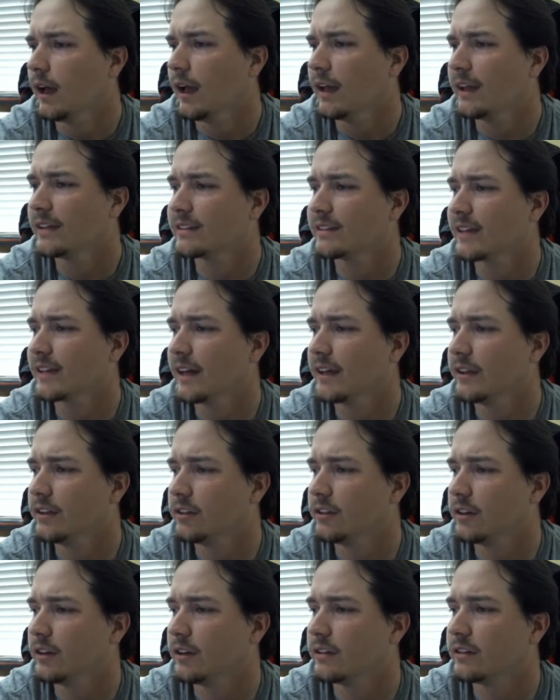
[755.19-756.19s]
And that's kind of the
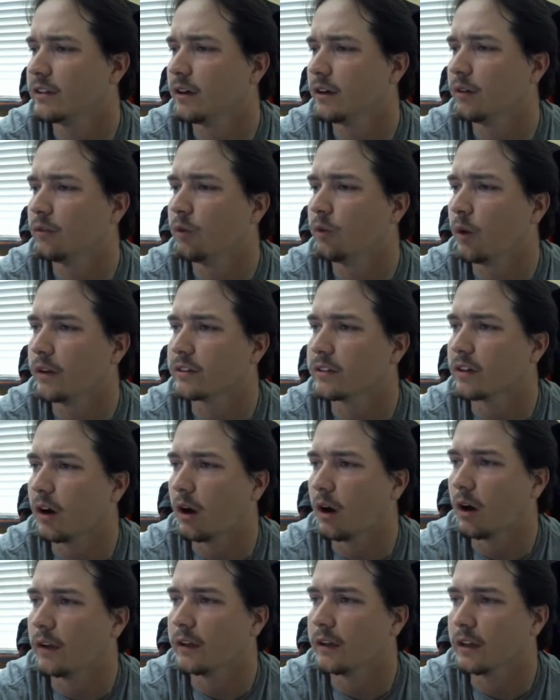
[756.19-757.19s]
gist of what's
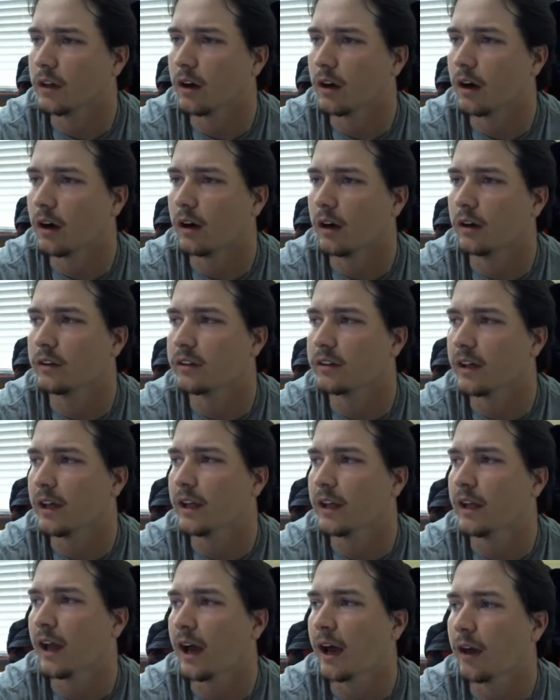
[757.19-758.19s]
on the cards
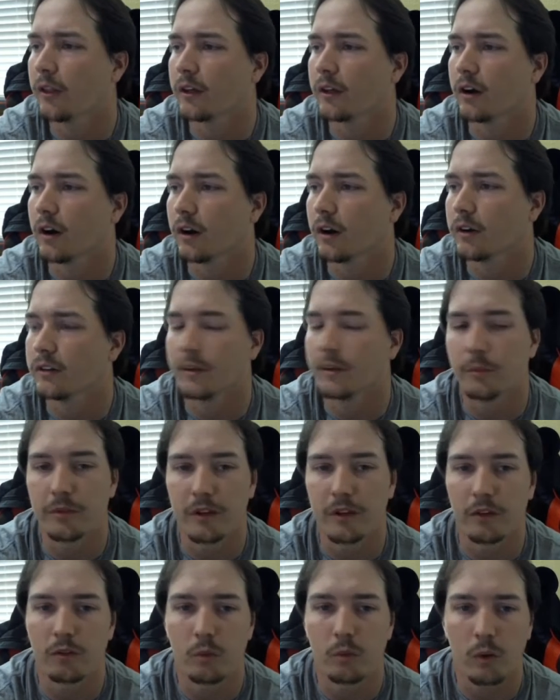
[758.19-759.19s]
and how the cards
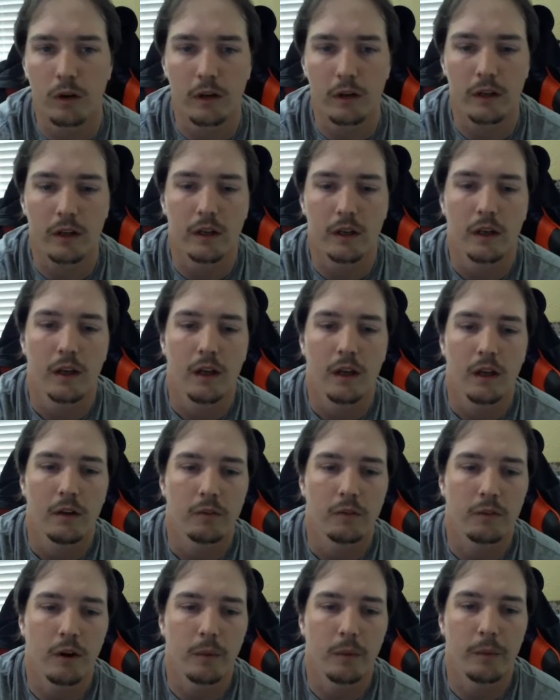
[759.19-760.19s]
themselves work
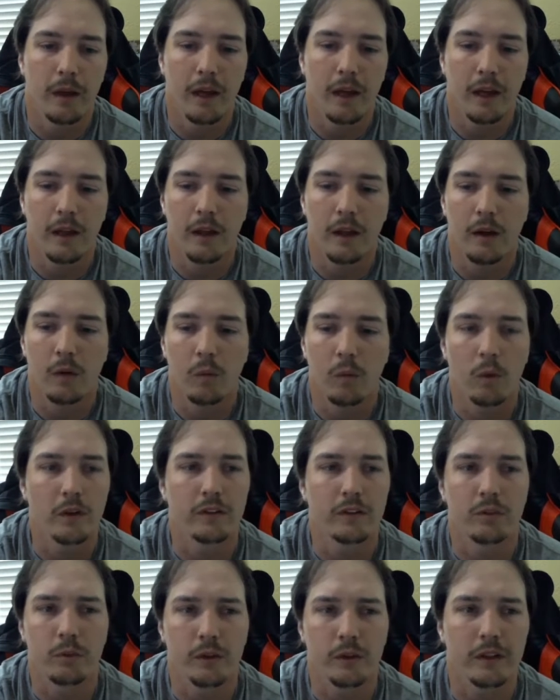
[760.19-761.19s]
from
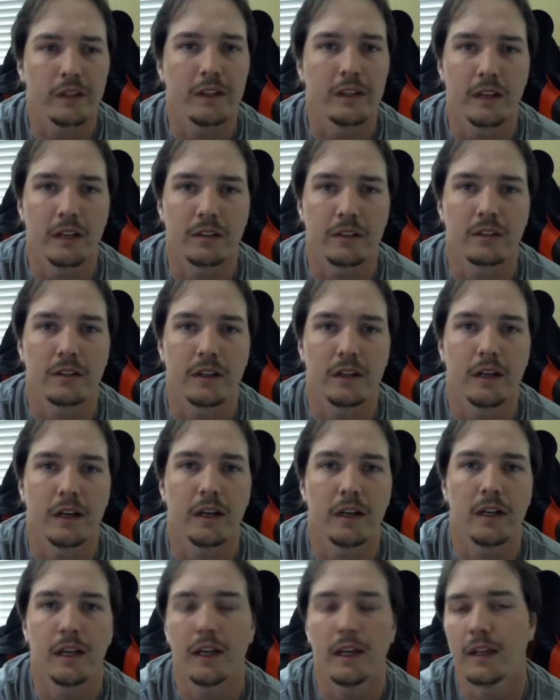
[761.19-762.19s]
what's really
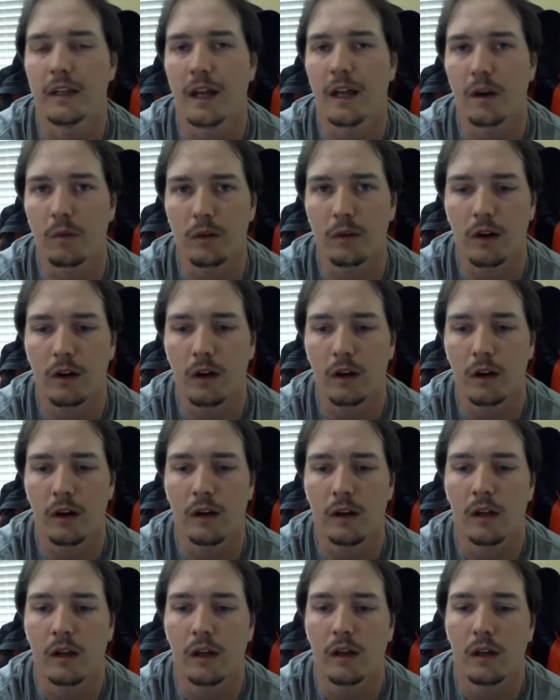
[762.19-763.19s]
necessary in that
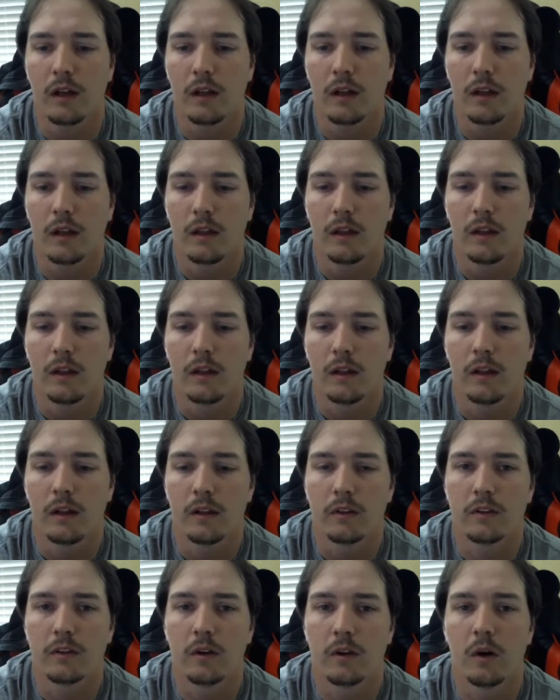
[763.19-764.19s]
regard.
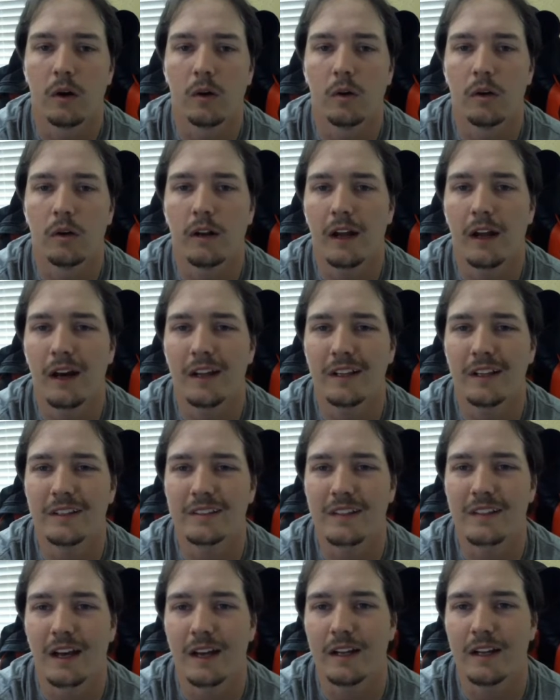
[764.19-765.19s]
So now
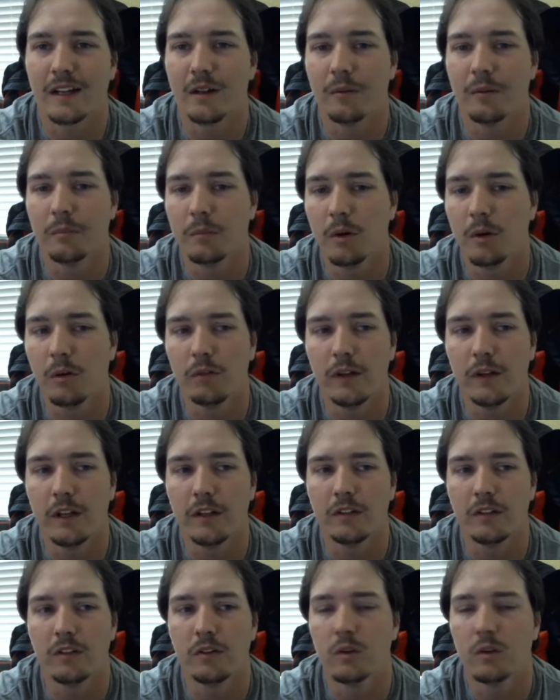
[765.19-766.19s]
let's kind of move
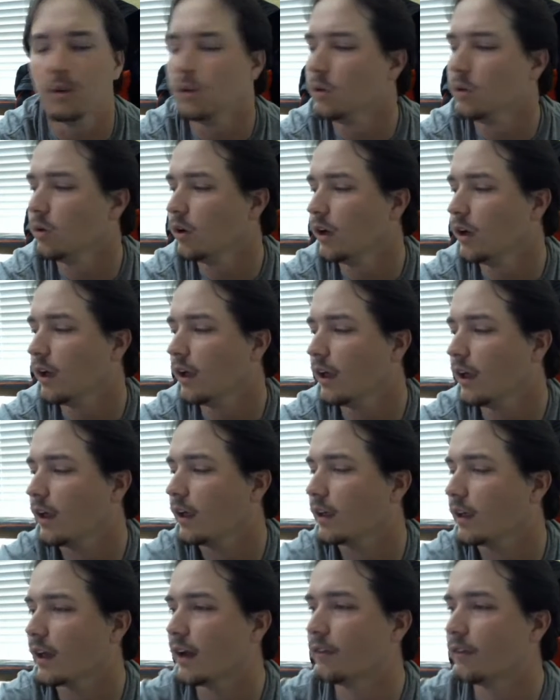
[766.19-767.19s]
into
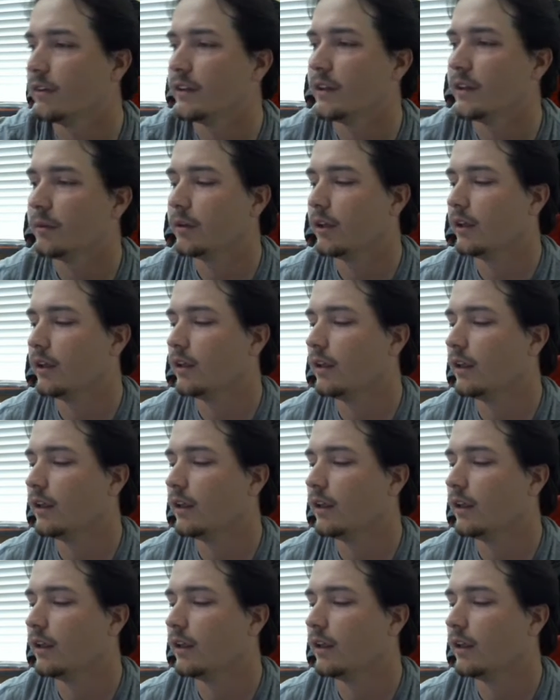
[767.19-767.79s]
kind of a